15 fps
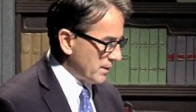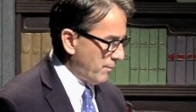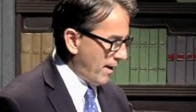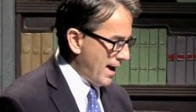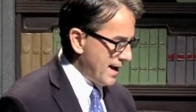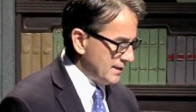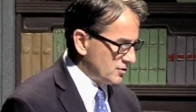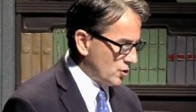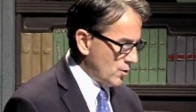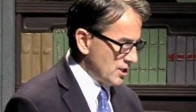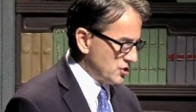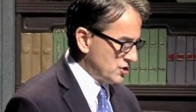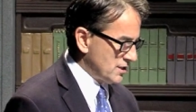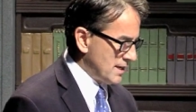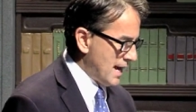Pines,
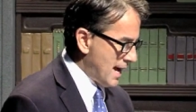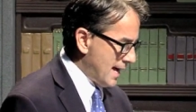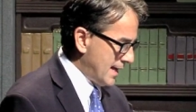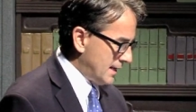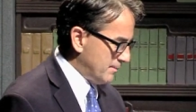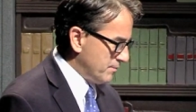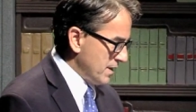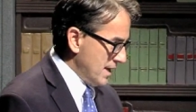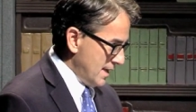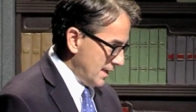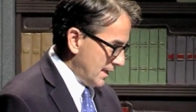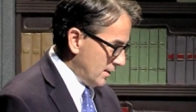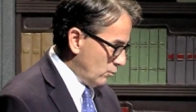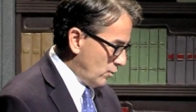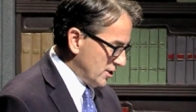question nine.
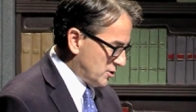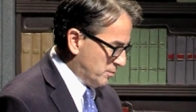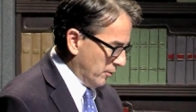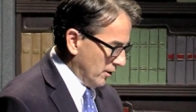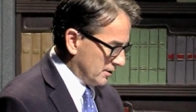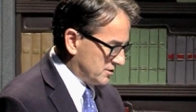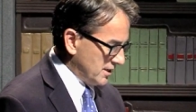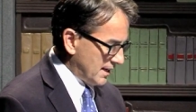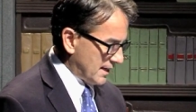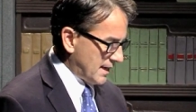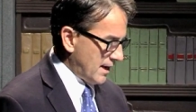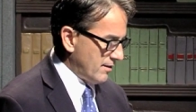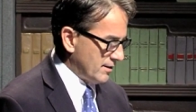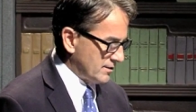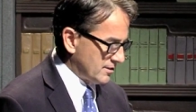In which book did a
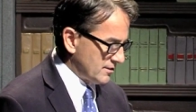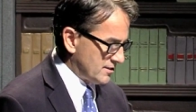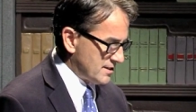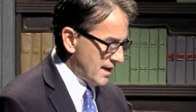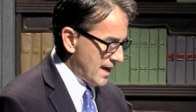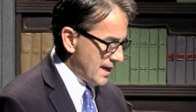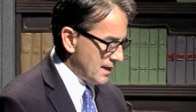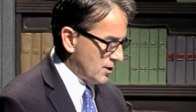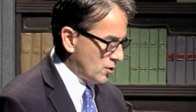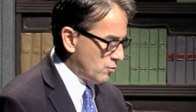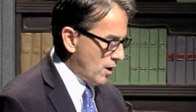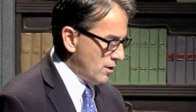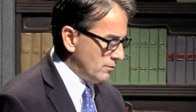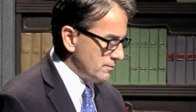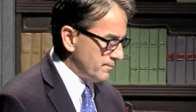character say,
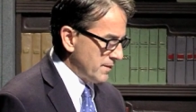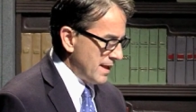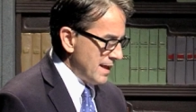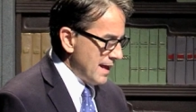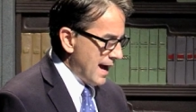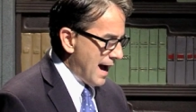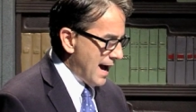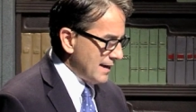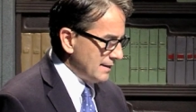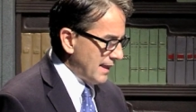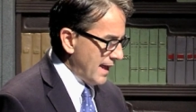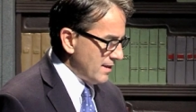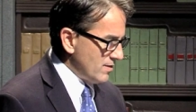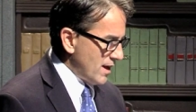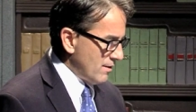quote, I
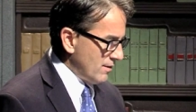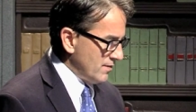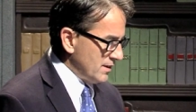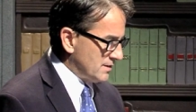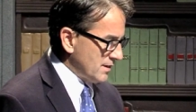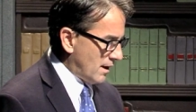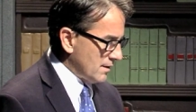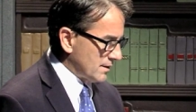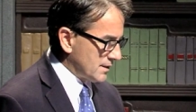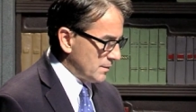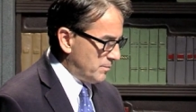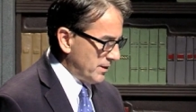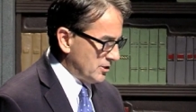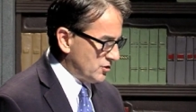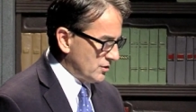laid there in the dark and
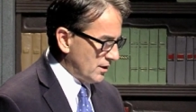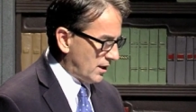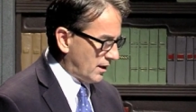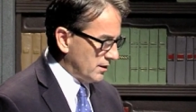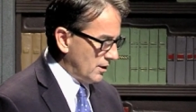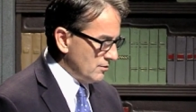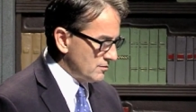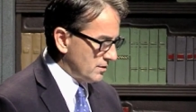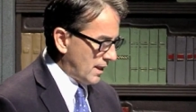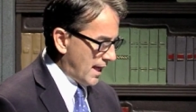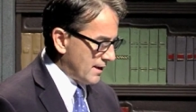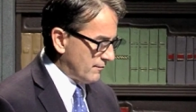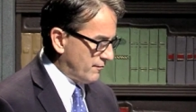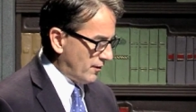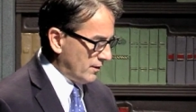pictured a
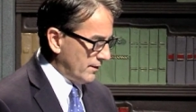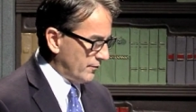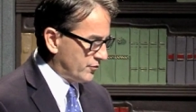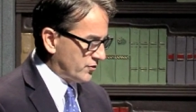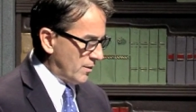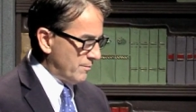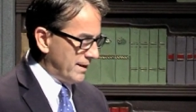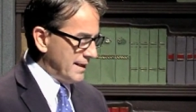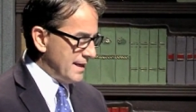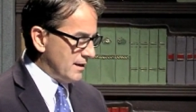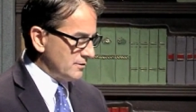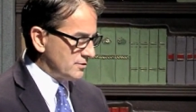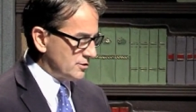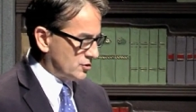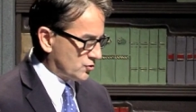clothesline full of somebody
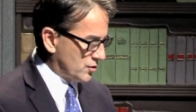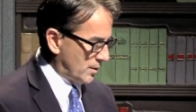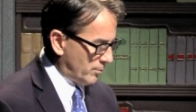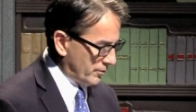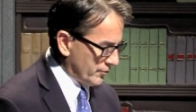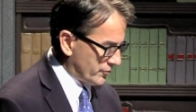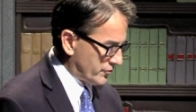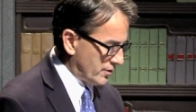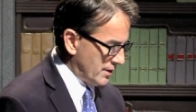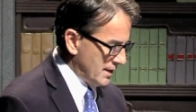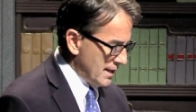else's troubles.